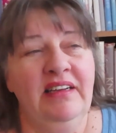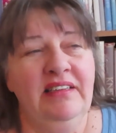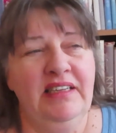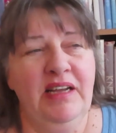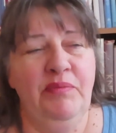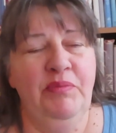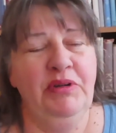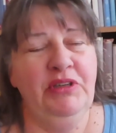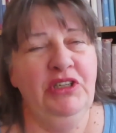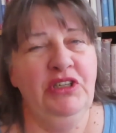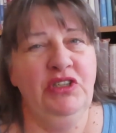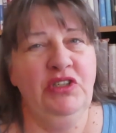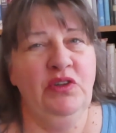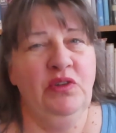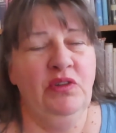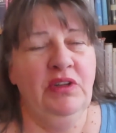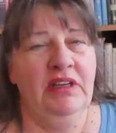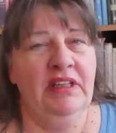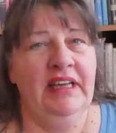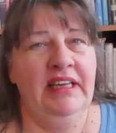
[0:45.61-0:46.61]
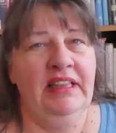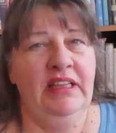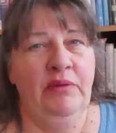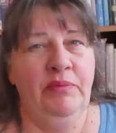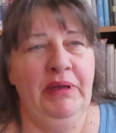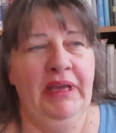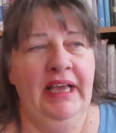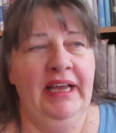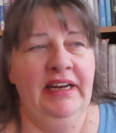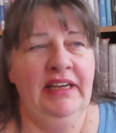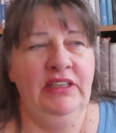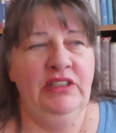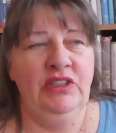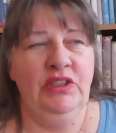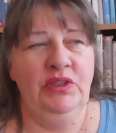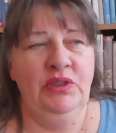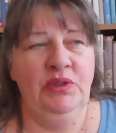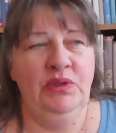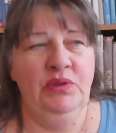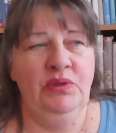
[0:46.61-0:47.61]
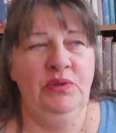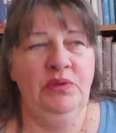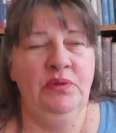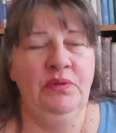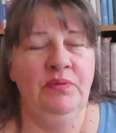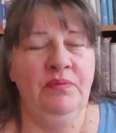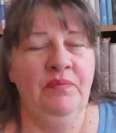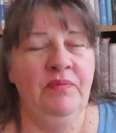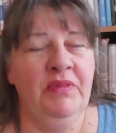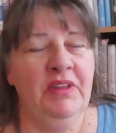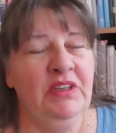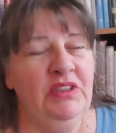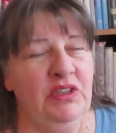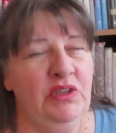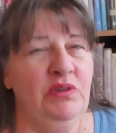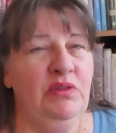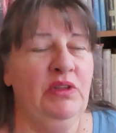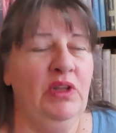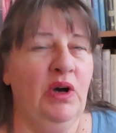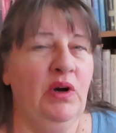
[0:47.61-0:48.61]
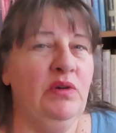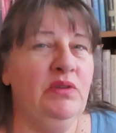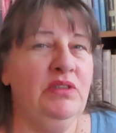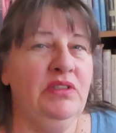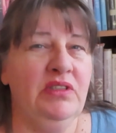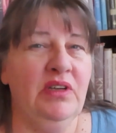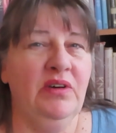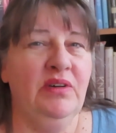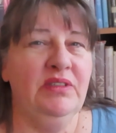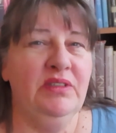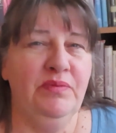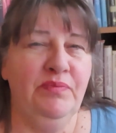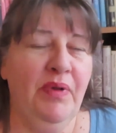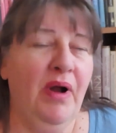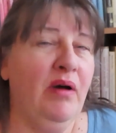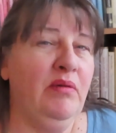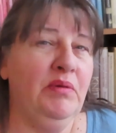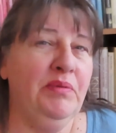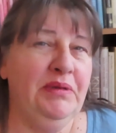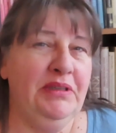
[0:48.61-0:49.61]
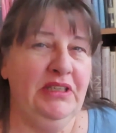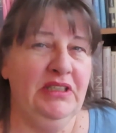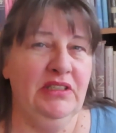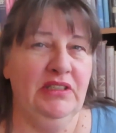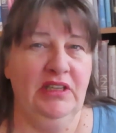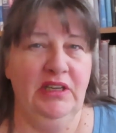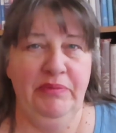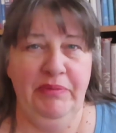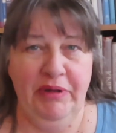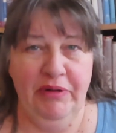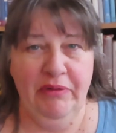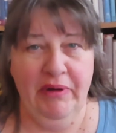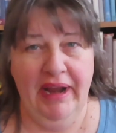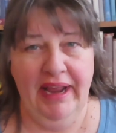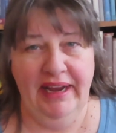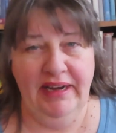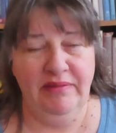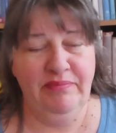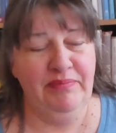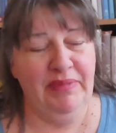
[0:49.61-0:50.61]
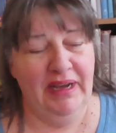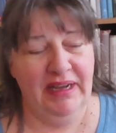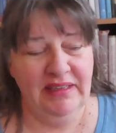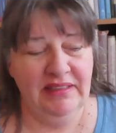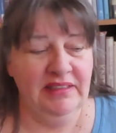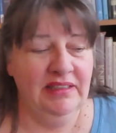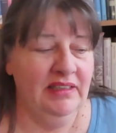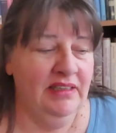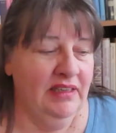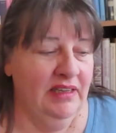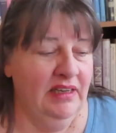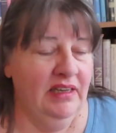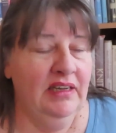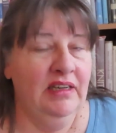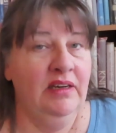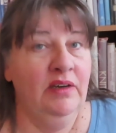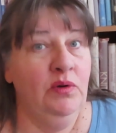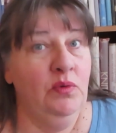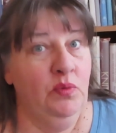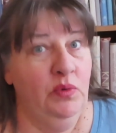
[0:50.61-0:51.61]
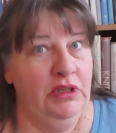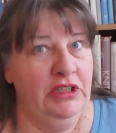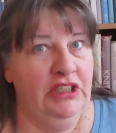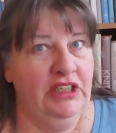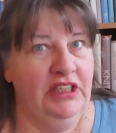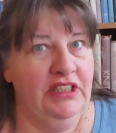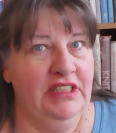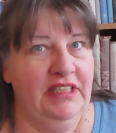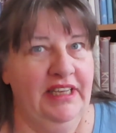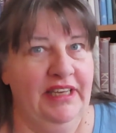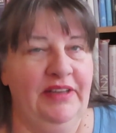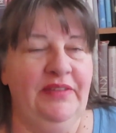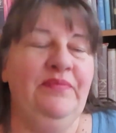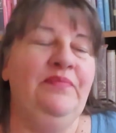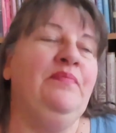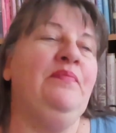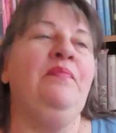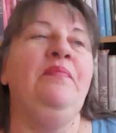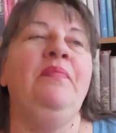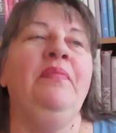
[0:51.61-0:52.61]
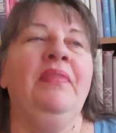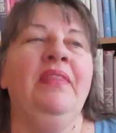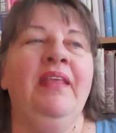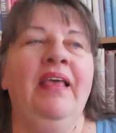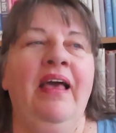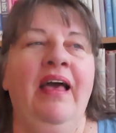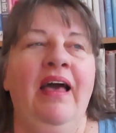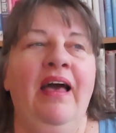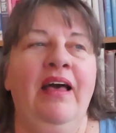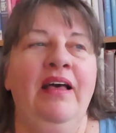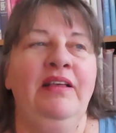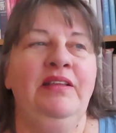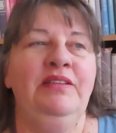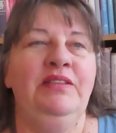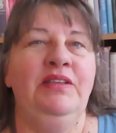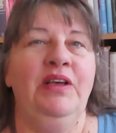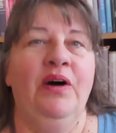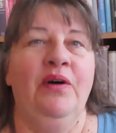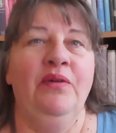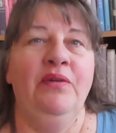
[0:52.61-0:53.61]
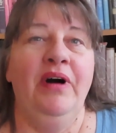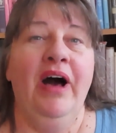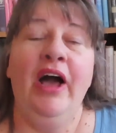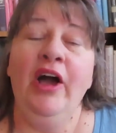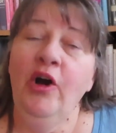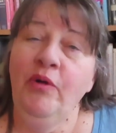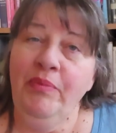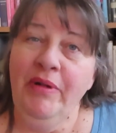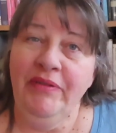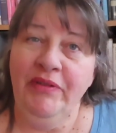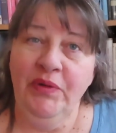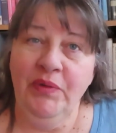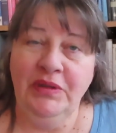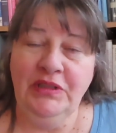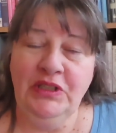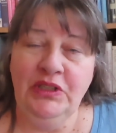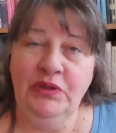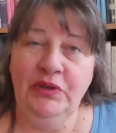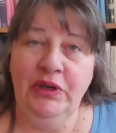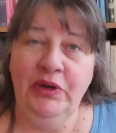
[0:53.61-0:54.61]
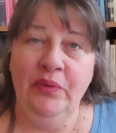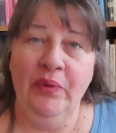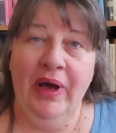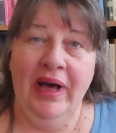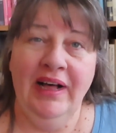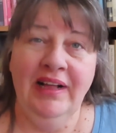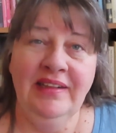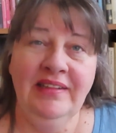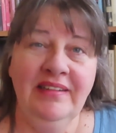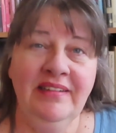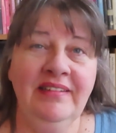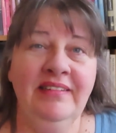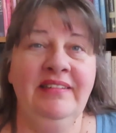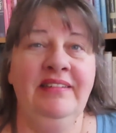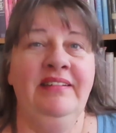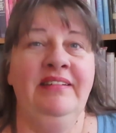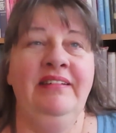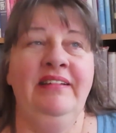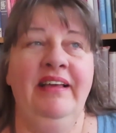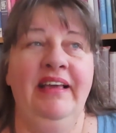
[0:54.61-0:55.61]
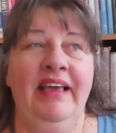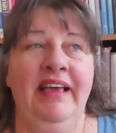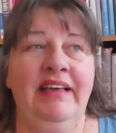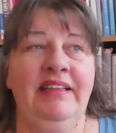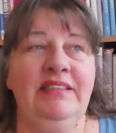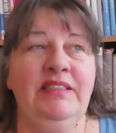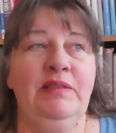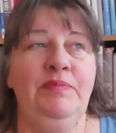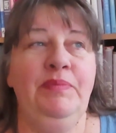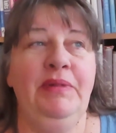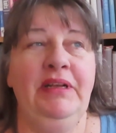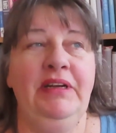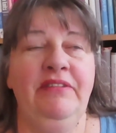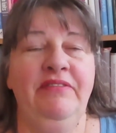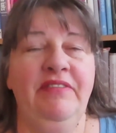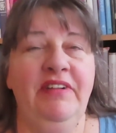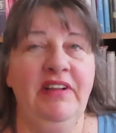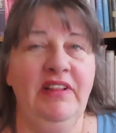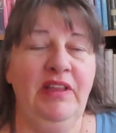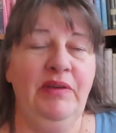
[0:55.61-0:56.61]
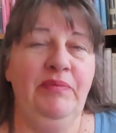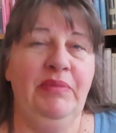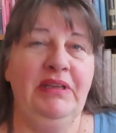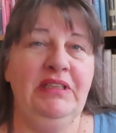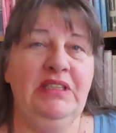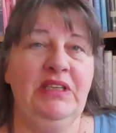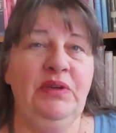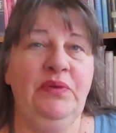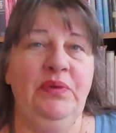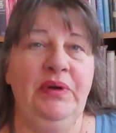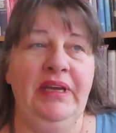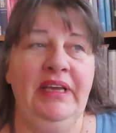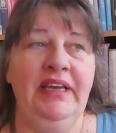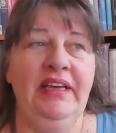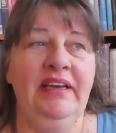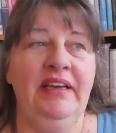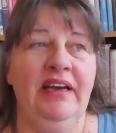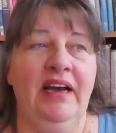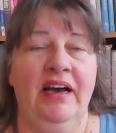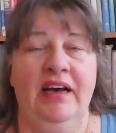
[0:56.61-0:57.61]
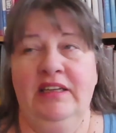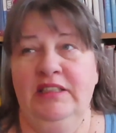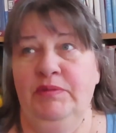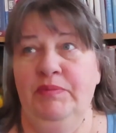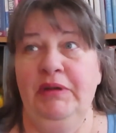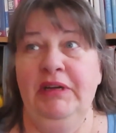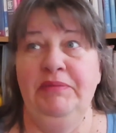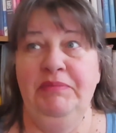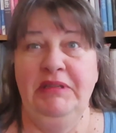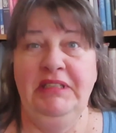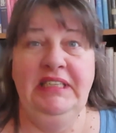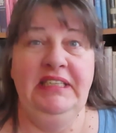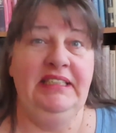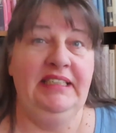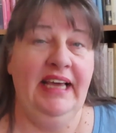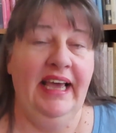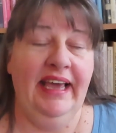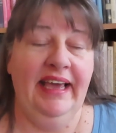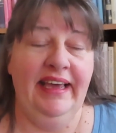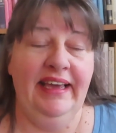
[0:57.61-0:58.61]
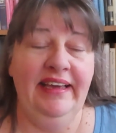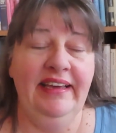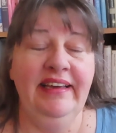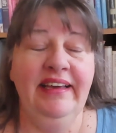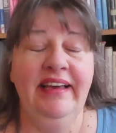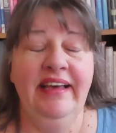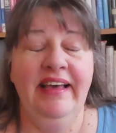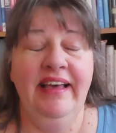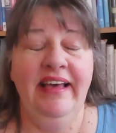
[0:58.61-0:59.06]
Temperatures don't look like they'll be getting too low, so it's probably just going to be rain, but we shall see. So I hope everyone's doing well. It's been a fairly busy week. It's been a busy day,